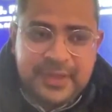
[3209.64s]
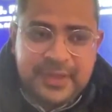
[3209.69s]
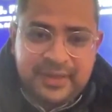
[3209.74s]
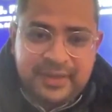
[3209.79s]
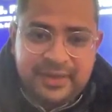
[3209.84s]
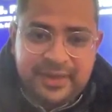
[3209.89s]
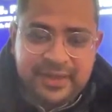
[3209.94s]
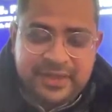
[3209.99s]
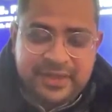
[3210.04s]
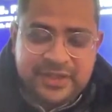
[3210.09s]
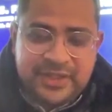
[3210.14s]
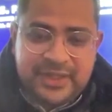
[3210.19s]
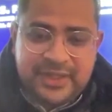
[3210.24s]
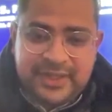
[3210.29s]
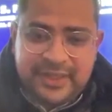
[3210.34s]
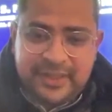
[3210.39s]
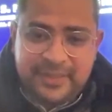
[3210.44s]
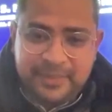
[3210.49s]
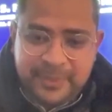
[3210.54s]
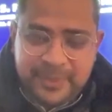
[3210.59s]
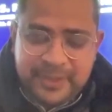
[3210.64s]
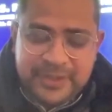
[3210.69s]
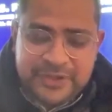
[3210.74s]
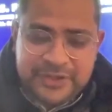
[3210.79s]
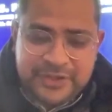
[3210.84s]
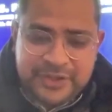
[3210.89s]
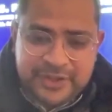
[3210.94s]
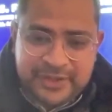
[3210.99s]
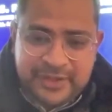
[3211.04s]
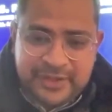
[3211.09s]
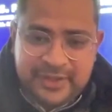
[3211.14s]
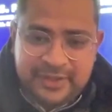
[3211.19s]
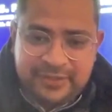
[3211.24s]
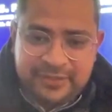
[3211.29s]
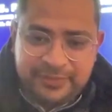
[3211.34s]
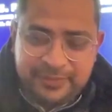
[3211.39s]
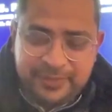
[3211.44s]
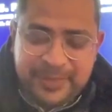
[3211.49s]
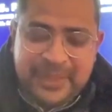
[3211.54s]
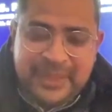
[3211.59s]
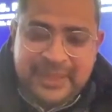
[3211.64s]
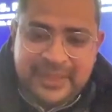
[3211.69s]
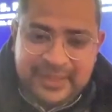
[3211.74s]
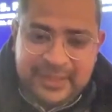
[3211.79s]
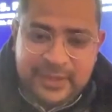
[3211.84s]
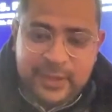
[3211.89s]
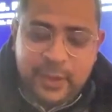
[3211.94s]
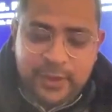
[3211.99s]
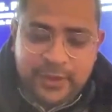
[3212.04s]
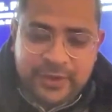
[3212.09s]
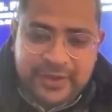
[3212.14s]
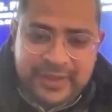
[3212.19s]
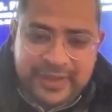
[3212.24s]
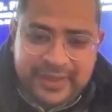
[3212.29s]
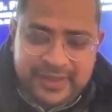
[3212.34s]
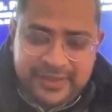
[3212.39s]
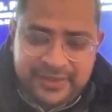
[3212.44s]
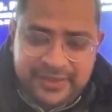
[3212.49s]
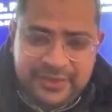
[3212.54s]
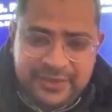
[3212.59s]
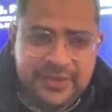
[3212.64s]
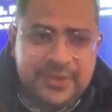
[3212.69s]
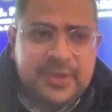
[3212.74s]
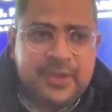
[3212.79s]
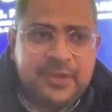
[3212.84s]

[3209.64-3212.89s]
Russia and Persia have been at loggerheads